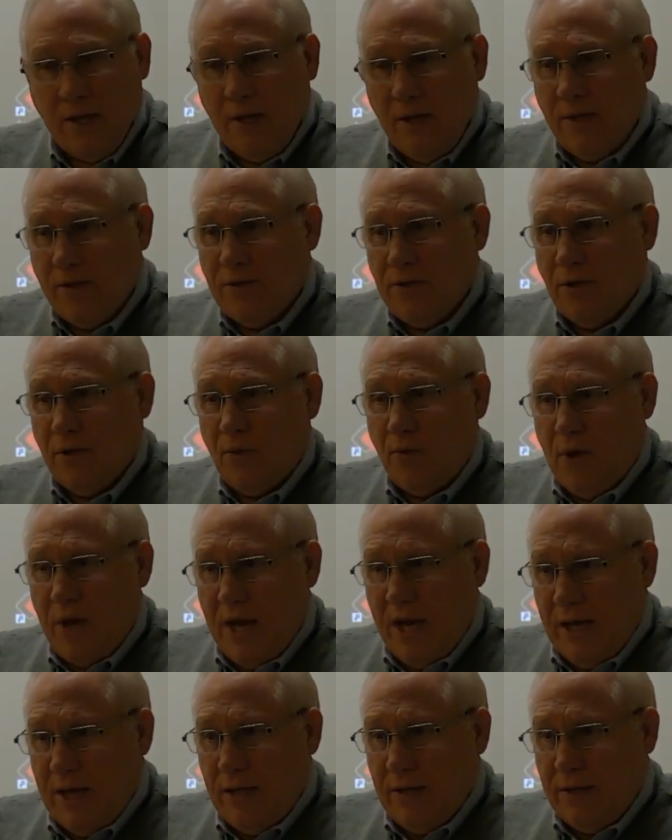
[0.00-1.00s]
So the
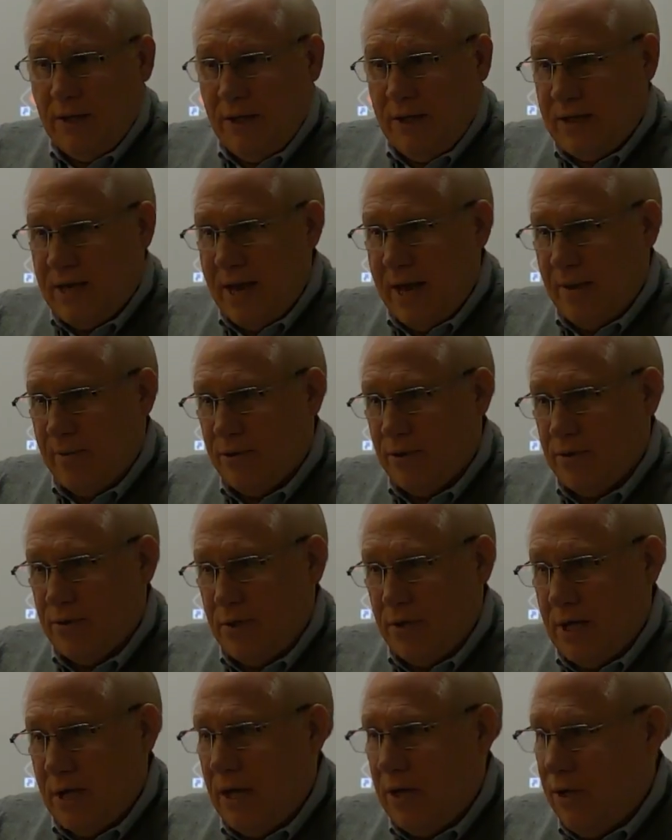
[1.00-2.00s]
way these capsules are
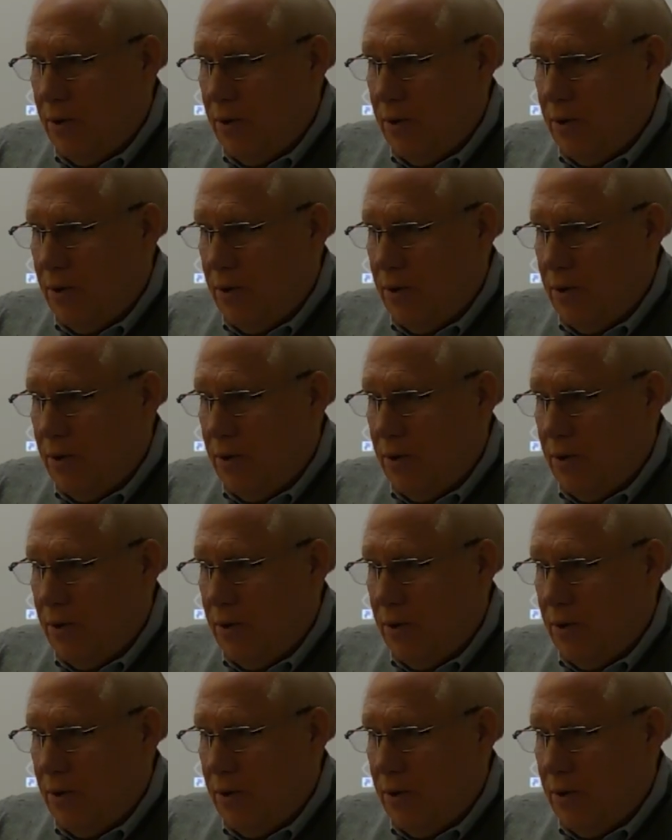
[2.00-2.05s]
done,